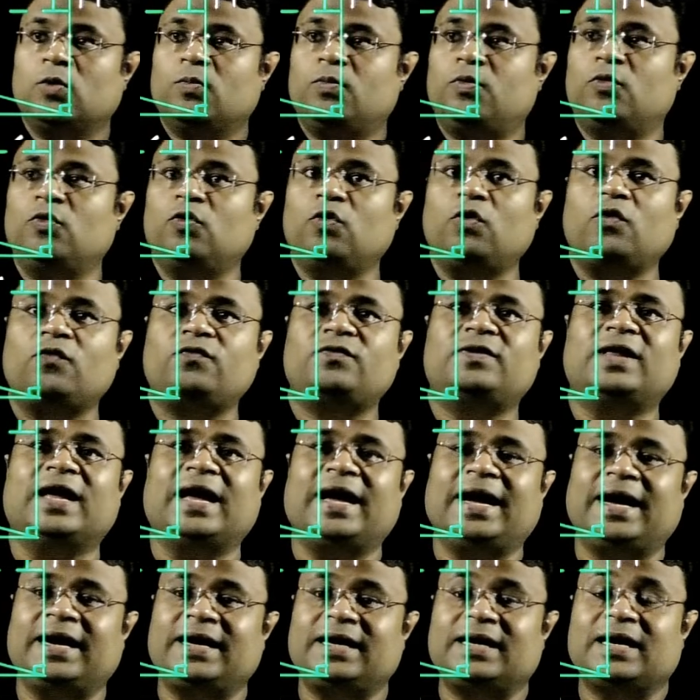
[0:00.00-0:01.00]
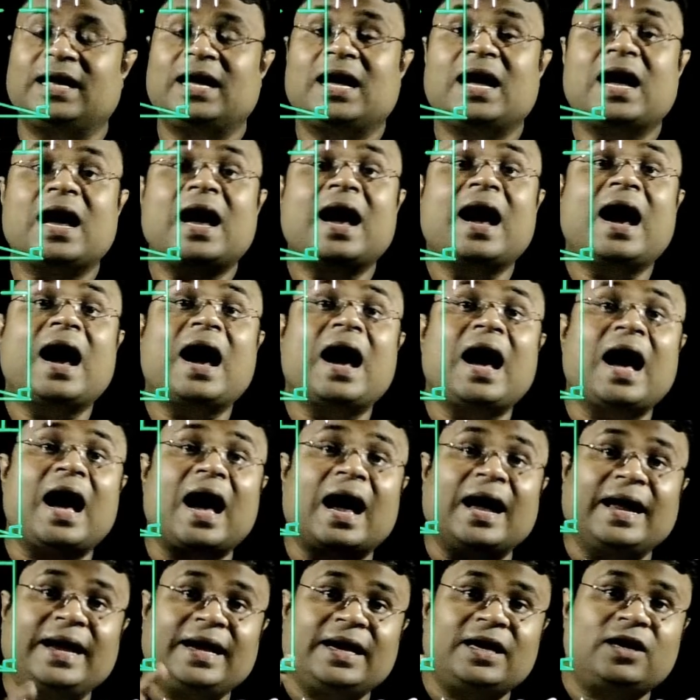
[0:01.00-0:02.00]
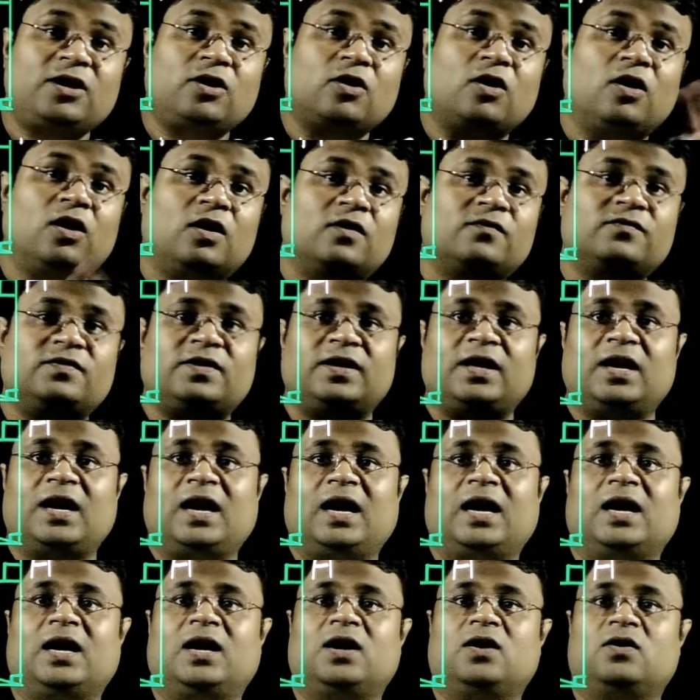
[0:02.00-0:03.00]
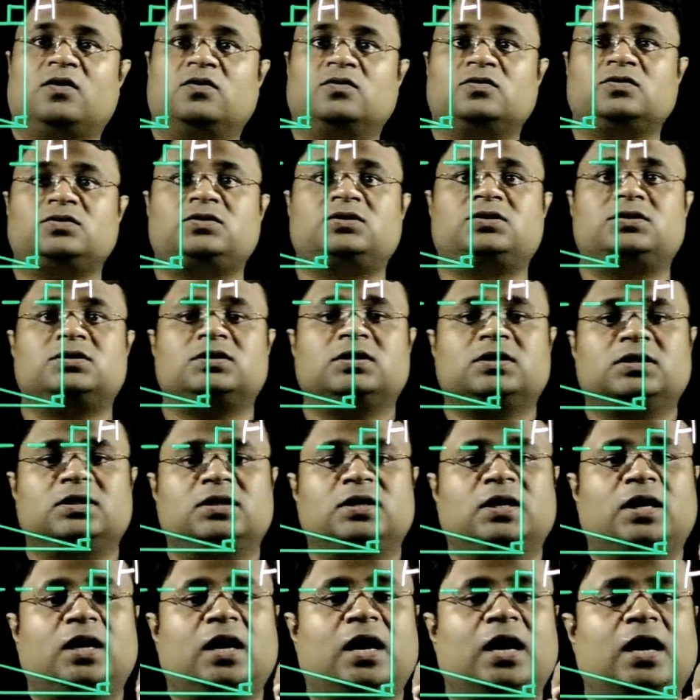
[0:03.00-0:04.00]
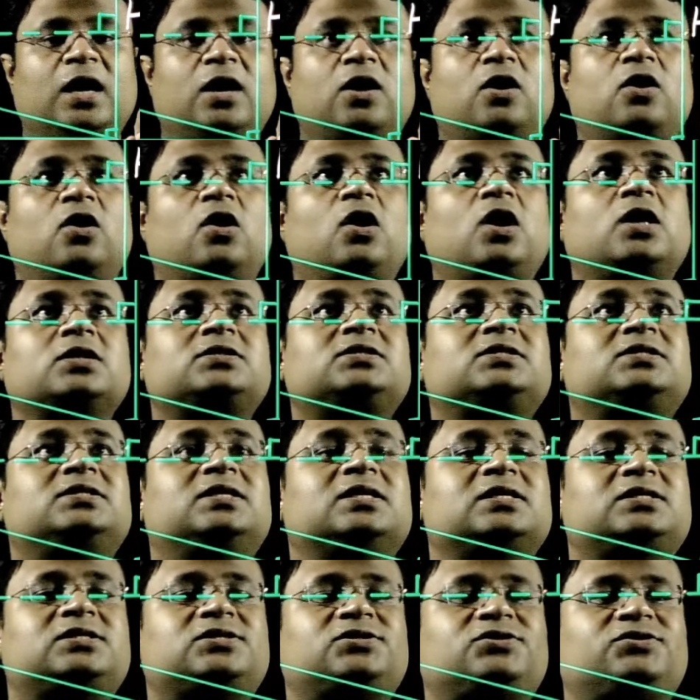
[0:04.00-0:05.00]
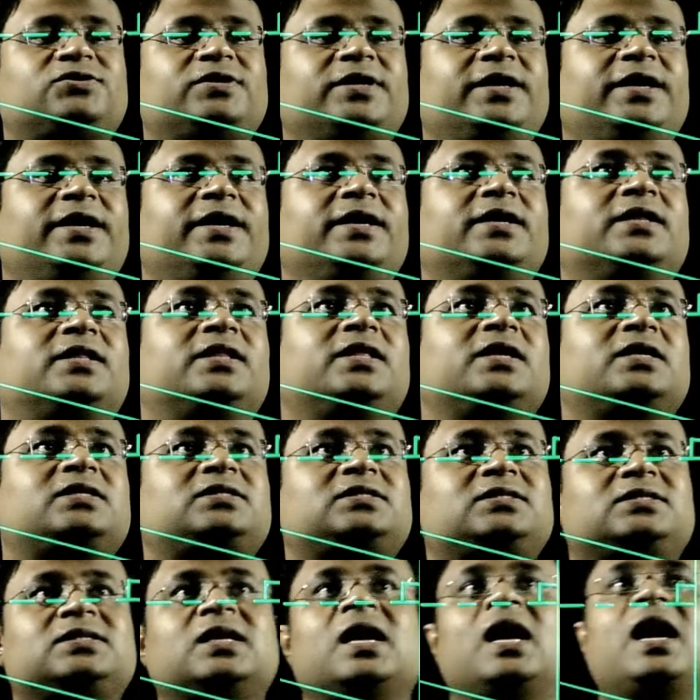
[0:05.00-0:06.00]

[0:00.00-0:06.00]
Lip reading: Prove that height of the house across the street, this